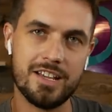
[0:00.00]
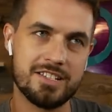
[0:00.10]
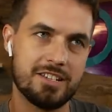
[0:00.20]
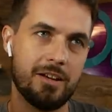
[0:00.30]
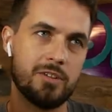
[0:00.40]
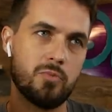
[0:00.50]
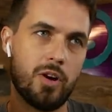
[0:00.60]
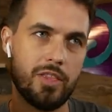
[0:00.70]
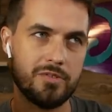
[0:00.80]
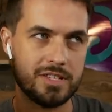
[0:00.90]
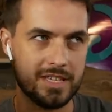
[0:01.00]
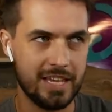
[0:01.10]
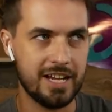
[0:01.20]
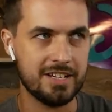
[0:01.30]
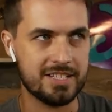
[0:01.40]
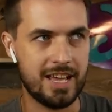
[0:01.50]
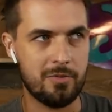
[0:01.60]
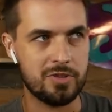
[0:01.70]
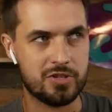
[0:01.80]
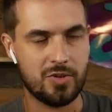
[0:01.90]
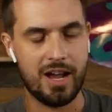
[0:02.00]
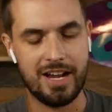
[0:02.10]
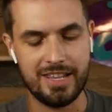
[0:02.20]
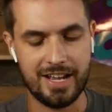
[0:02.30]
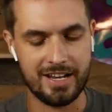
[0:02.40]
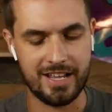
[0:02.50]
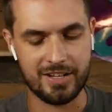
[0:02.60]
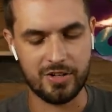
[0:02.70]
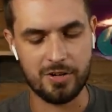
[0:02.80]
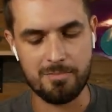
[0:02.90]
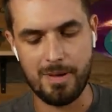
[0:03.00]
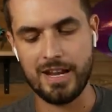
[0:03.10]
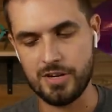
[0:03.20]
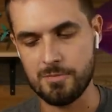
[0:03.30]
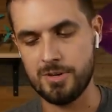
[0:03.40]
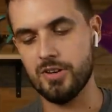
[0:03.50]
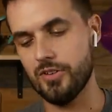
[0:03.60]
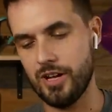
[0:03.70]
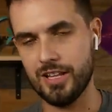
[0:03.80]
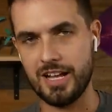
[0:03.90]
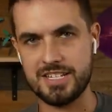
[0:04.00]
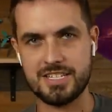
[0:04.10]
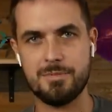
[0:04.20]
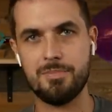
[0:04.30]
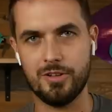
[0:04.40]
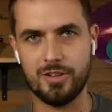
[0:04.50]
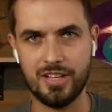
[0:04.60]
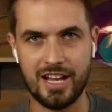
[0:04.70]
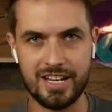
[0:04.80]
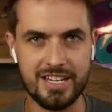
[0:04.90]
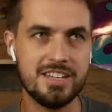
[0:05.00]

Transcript: It's it's one of those things that was tried that that could make your build a lot simpler, a lot